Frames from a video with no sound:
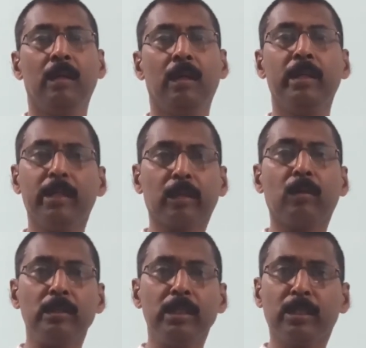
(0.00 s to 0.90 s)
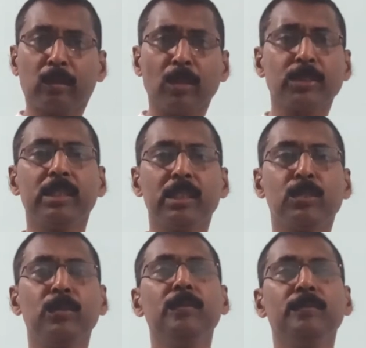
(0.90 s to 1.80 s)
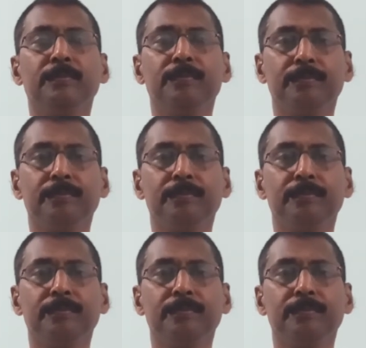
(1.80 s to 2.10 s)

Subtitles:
He crossed these two.